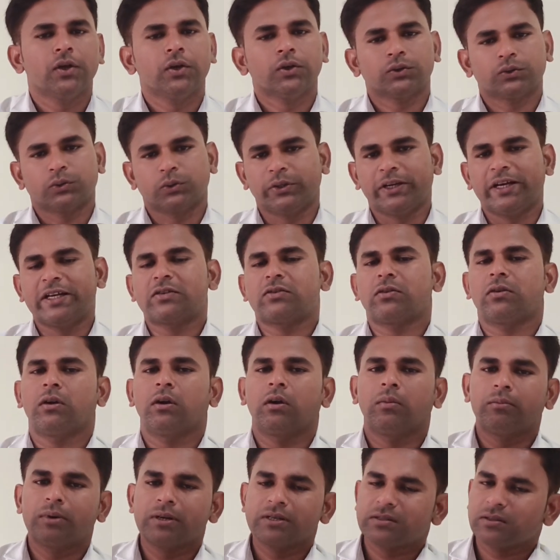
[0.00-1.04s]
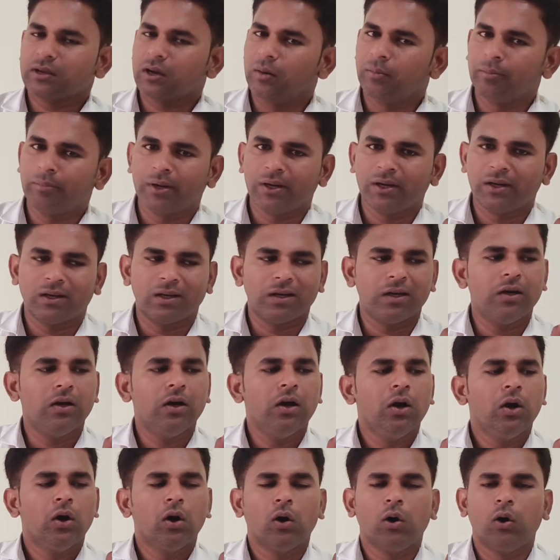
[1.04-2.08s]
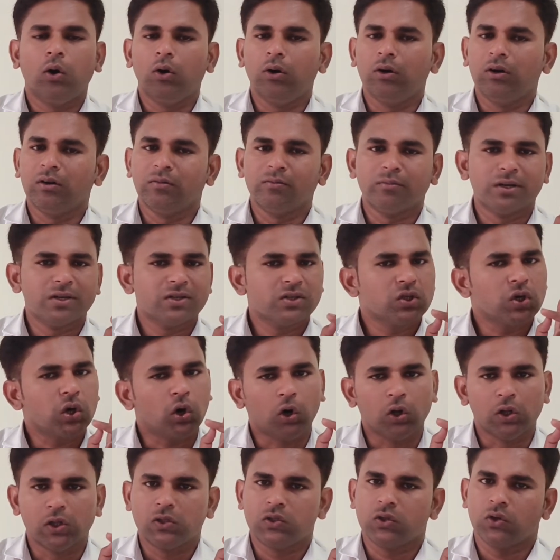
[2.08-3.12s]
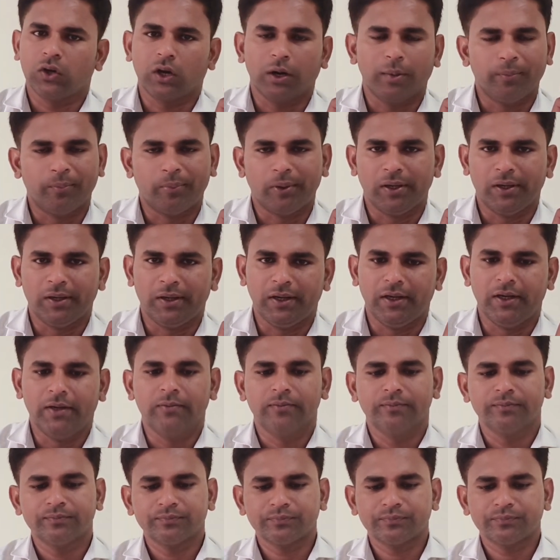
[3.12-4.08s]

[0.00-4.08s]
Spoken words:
So natural numbers completed, whole numbers also completed.